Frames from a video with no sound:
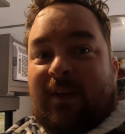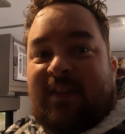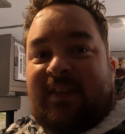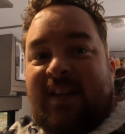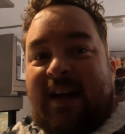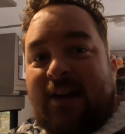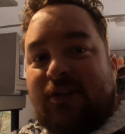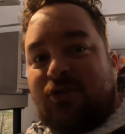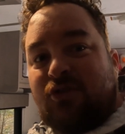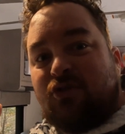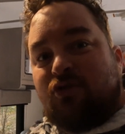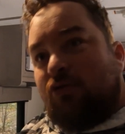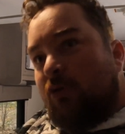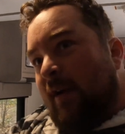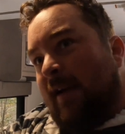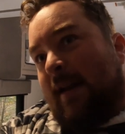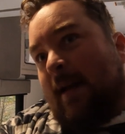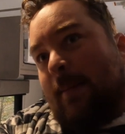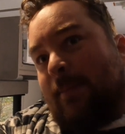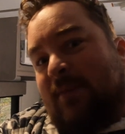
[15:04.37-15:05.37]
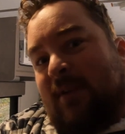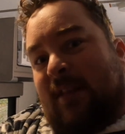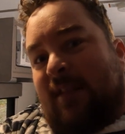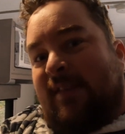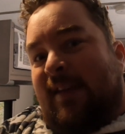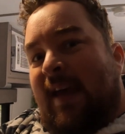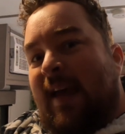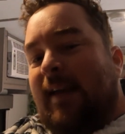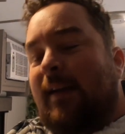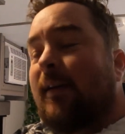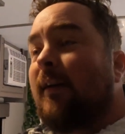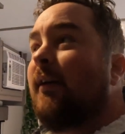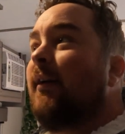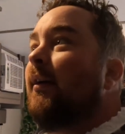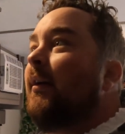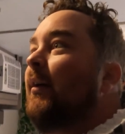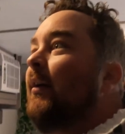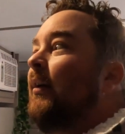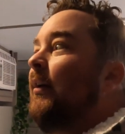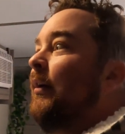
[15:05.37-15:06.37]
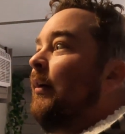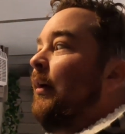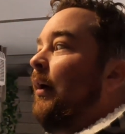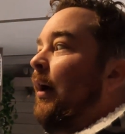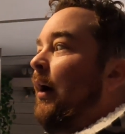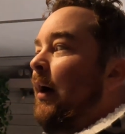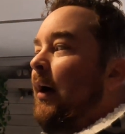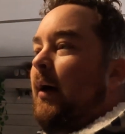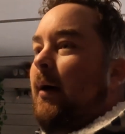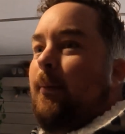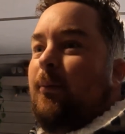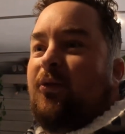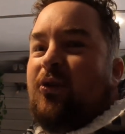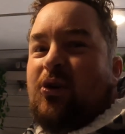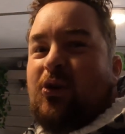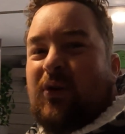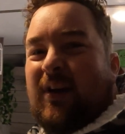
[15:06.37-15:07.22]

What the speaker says: It's not straight up to the tank. So